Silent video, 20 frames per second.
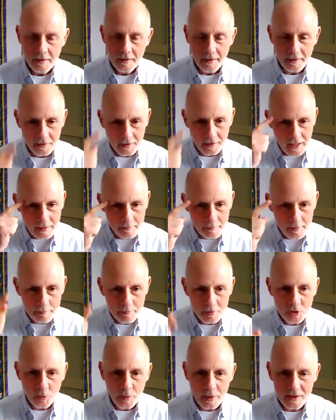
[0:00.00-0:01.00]
And in
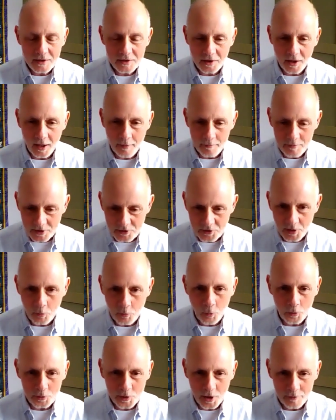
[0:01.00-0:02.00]
between times, as they
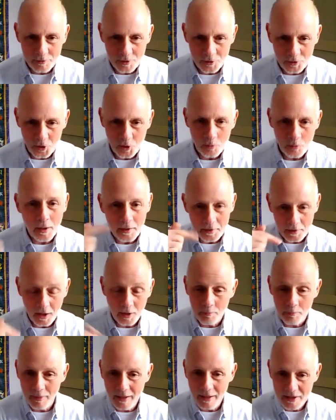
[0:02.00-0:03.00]
walked over to do mine, I
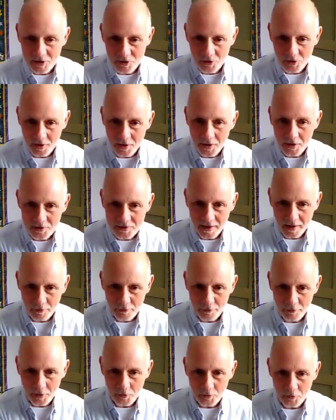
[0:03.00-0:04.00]
blessed her
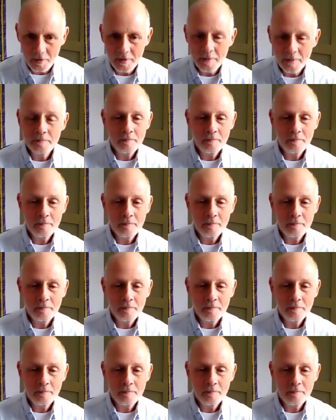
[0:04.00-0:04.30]
telephone.